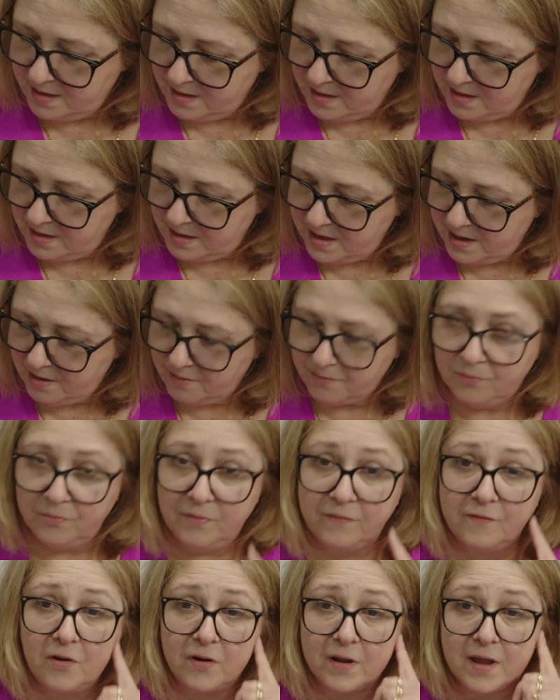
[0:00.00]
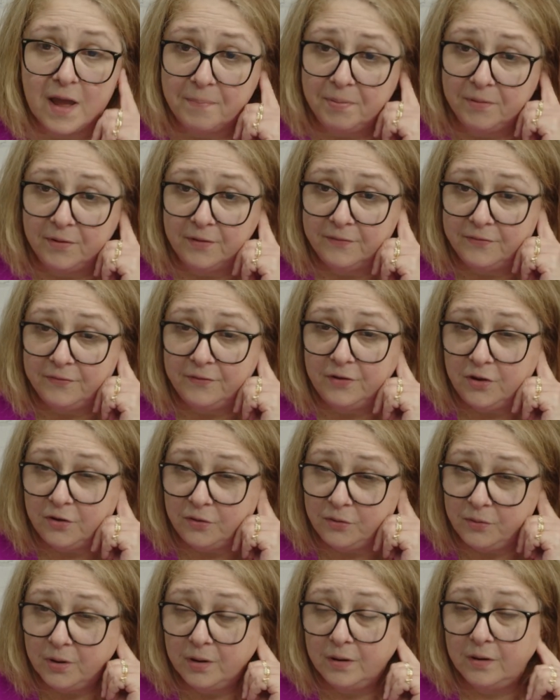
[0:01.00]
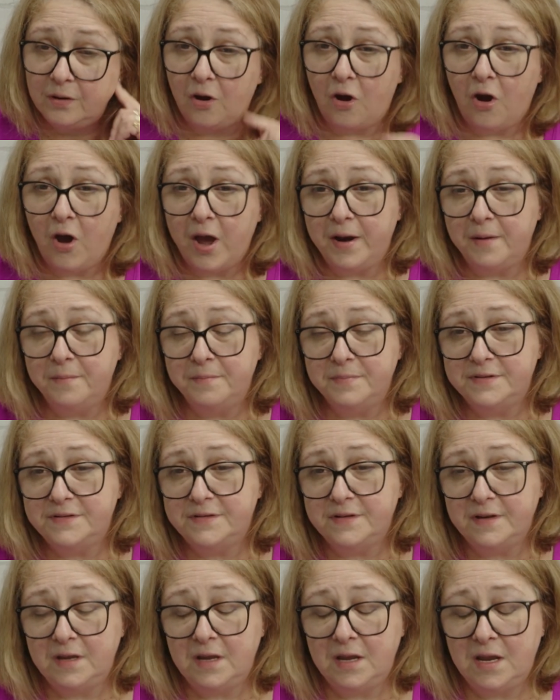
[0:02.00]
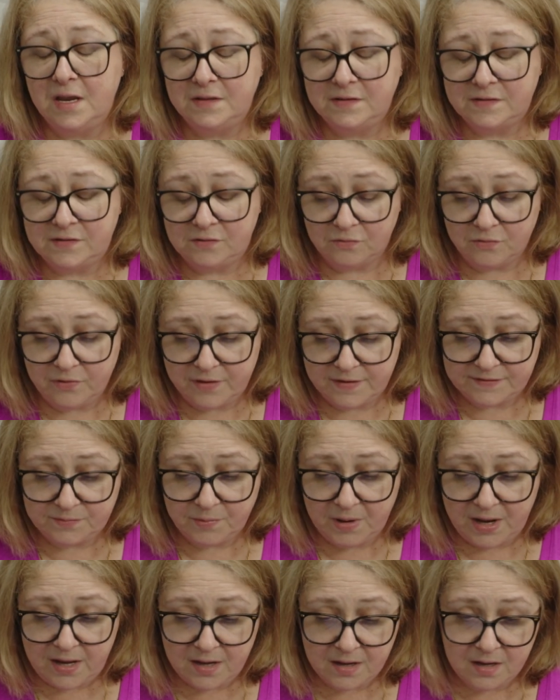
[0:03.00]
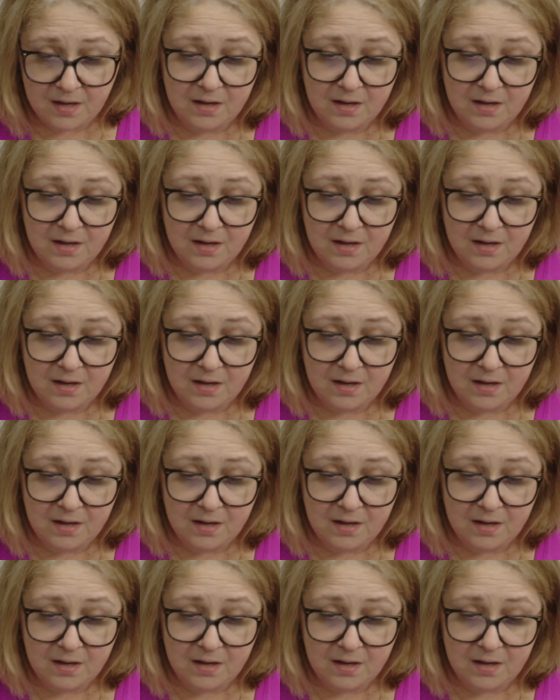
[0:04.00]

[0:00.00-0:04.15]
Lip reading: Now we've got a couple of new items in store this week.